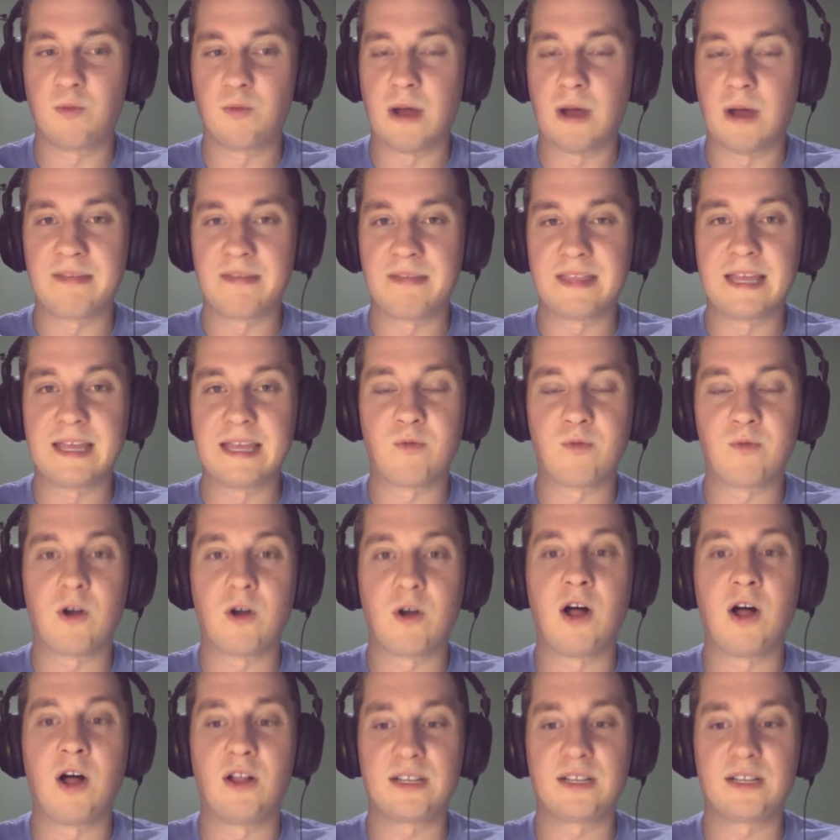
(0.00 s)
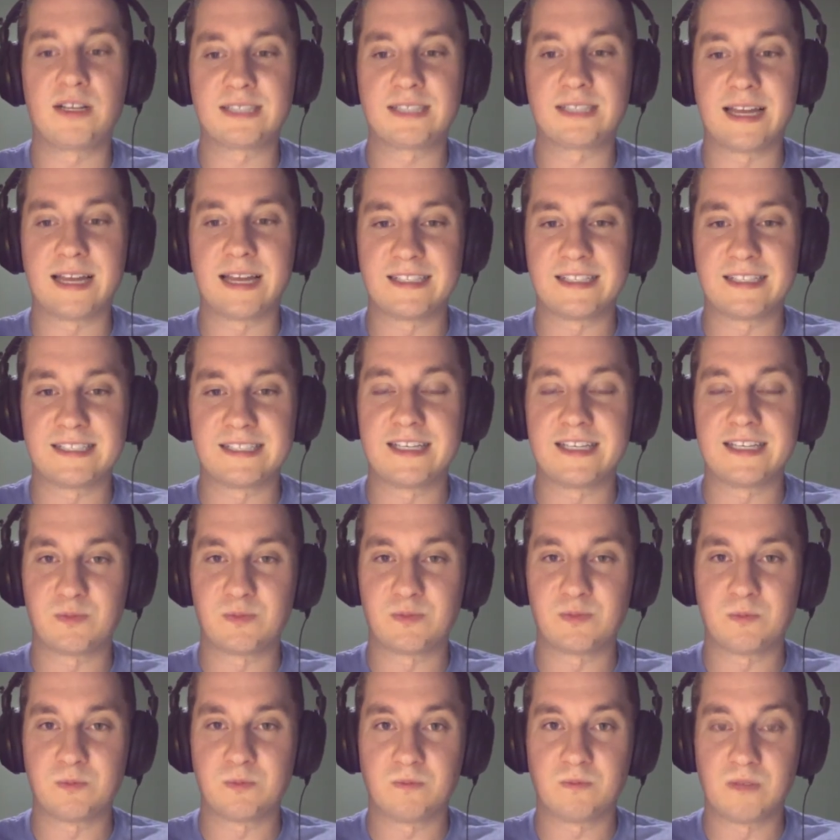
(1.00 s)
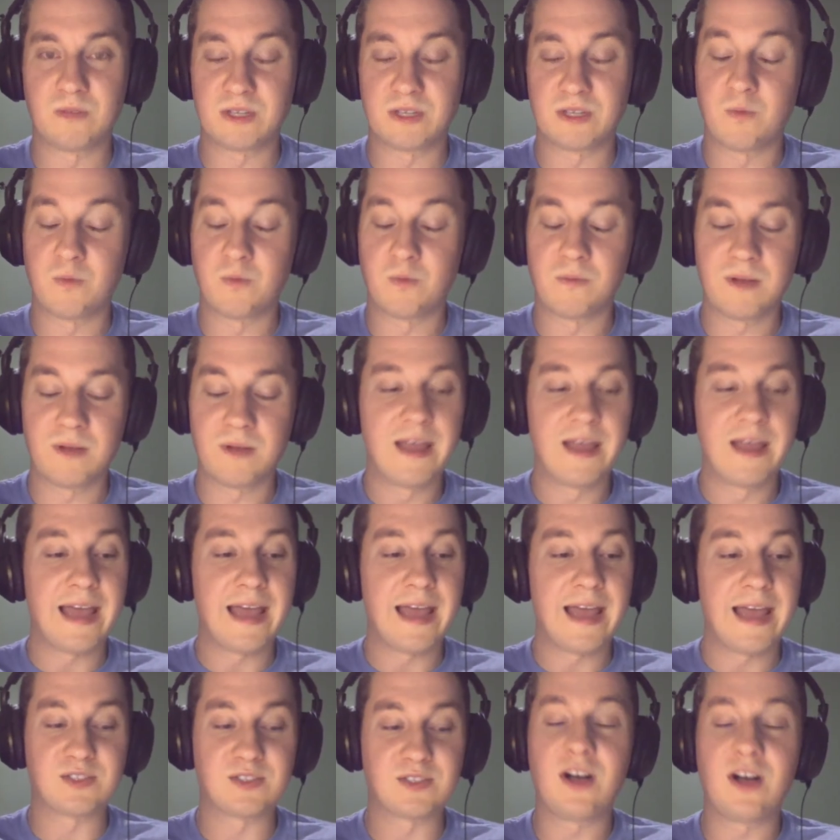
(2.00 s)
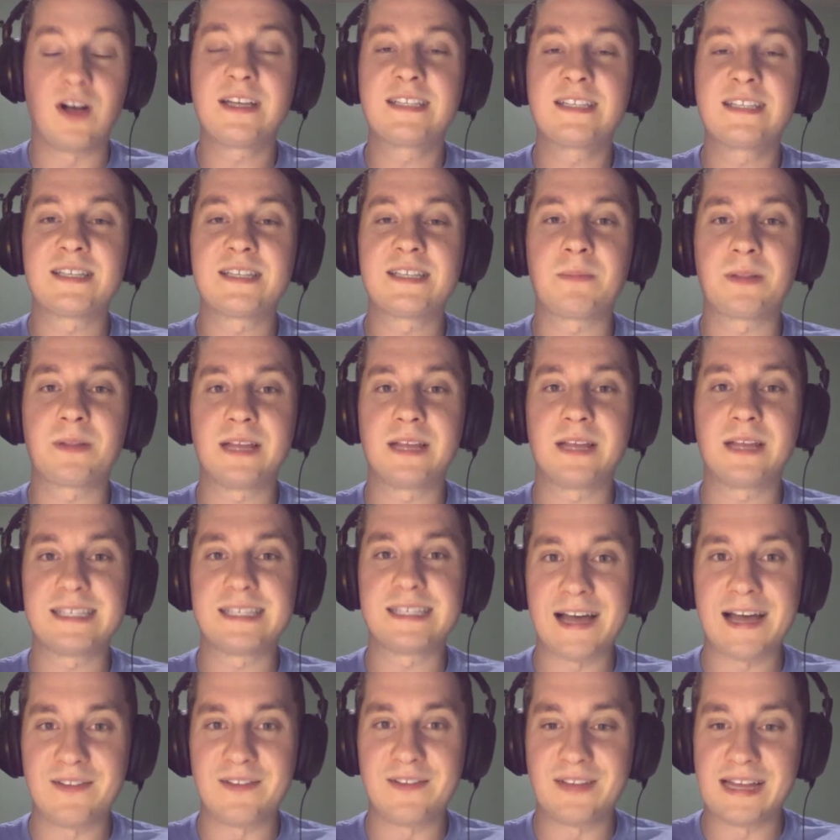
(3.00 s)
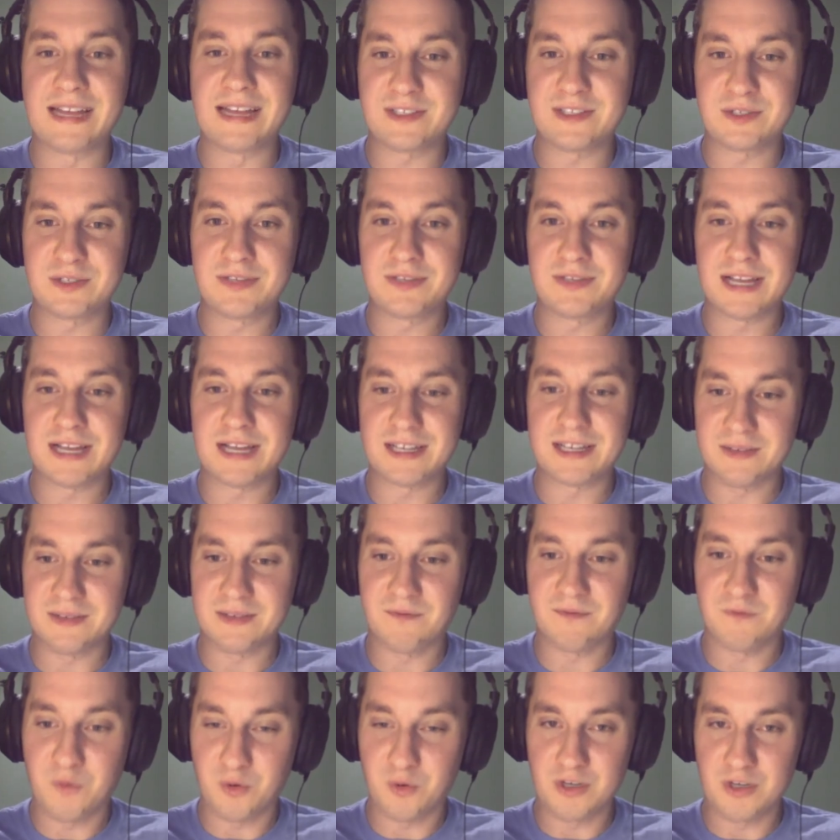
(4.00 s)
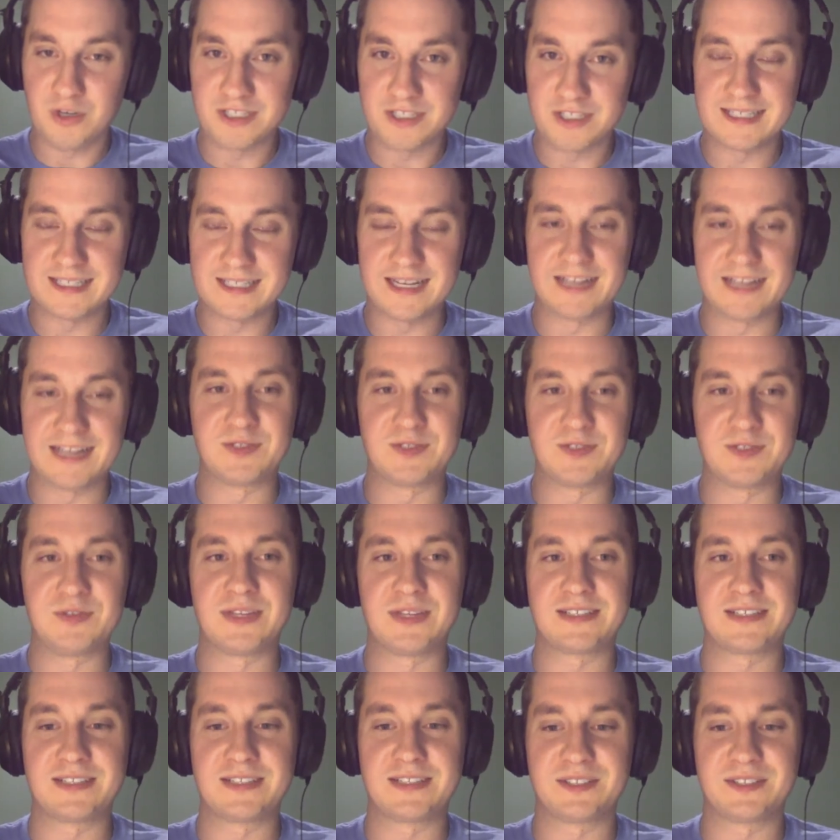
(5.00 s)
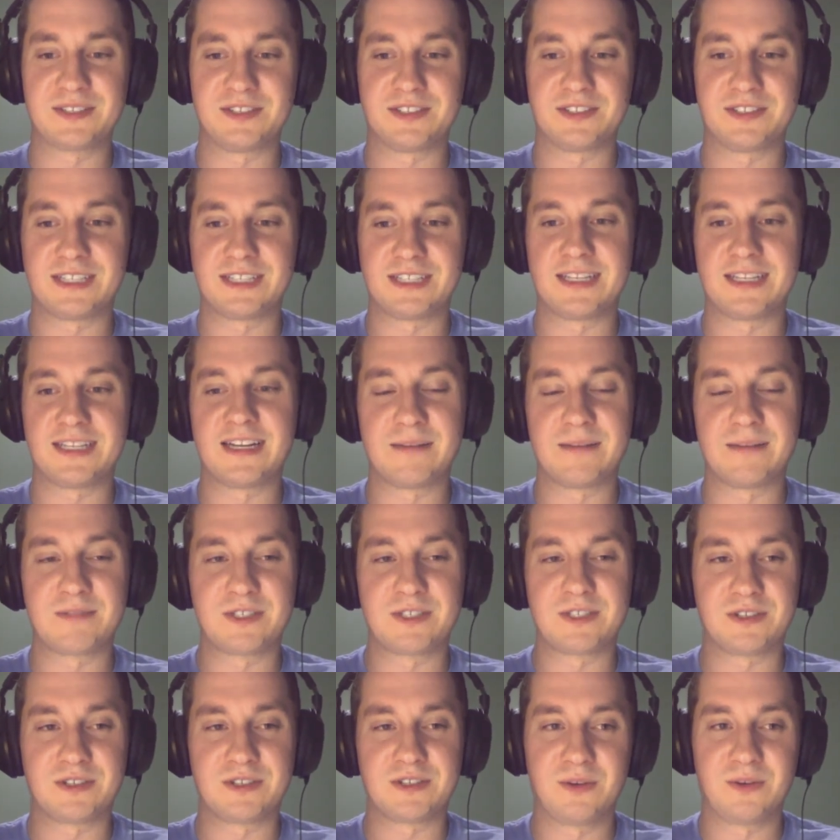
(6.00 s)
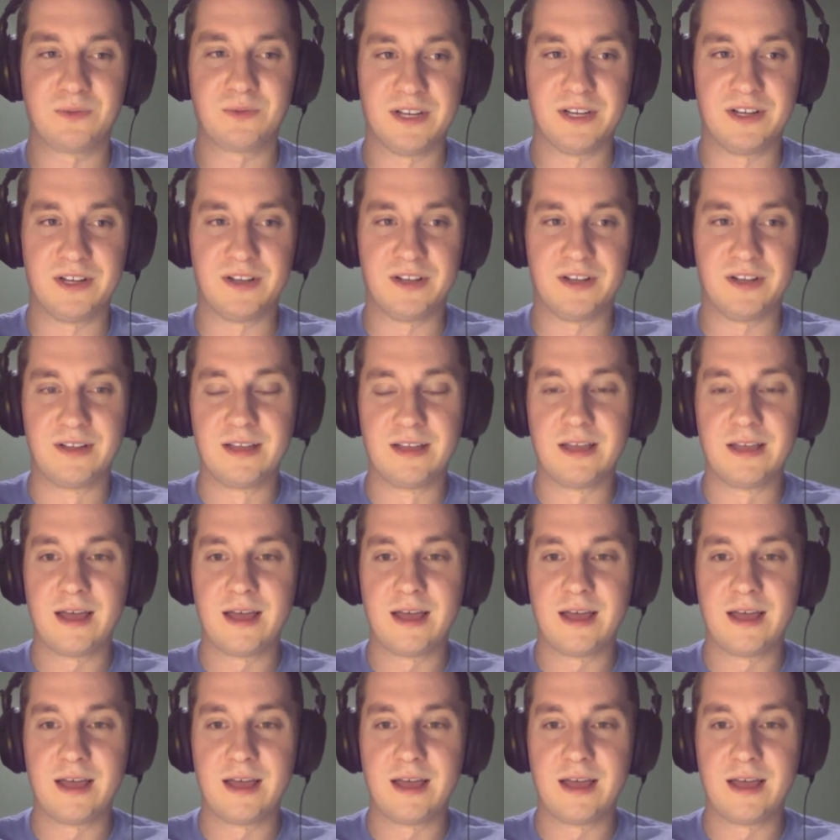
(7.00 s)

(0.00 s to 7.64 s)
I think we're all excited to see as long as it plays out like 2014, not 2013, and I'm sure it will.